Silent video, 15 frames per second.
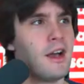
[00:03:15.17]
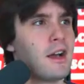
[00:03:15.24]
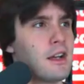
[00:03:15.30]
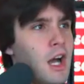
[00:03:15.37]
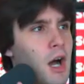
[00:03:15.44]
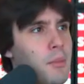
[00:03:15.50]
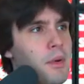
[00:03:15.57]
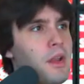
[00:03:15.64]

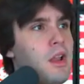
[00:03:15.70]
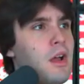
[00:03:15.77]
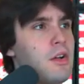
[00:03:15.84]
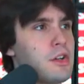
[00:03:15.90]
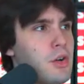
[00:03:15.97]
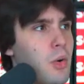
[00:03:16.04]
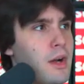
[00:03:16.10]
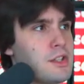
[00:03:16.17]
Comment below all
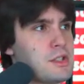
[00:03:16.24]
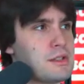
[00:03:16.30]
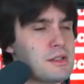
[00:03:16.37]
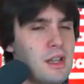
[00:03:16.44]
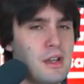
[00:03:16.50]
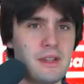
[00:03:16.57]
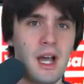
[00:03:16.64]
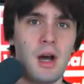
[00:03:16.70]
your questions.
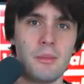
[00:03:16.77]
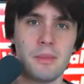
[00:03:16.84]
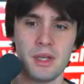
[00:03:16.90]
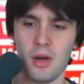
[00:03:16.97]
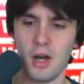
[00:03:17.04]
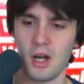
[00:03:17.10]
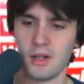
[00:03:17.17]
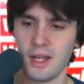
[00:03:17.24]
Love to help you
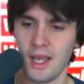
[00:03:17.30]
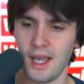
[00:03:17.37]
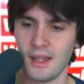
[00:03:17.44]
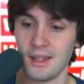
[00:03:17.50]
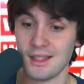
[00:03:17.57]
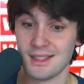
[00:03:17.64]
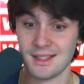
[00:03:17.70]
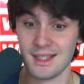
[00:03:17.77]
out. And
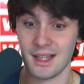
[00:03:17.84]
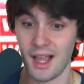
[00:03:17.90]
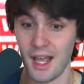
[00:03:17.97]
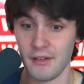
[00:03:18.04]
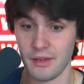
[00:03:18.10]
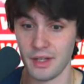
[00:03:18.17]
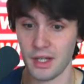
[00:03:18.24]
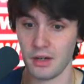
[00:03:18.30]
this is a
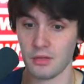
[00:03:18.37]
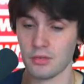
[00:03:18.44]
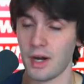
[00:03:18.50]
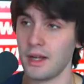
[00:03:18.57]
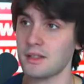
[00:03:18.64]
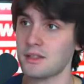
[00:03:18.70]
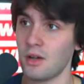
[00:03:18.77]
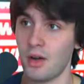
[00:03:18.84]
live video,
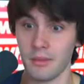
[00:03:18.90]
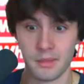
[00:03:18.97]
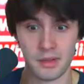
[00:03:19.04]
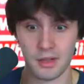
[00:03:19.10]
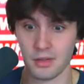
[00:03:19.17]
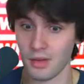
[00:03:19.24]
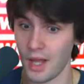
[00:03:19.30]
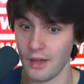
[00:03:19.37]
right? So I'm going
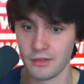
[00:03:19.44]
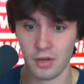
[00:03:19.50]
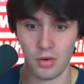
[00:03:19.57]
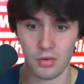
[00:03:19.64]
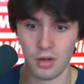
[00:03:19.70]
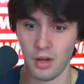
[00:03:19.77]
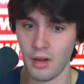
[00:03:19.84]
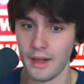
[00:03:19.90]
to do live
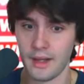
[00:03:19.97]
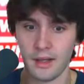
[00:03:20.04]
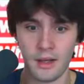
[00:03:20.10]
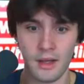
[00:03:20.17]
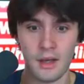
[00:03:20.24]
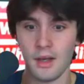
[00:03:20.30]
cold calling.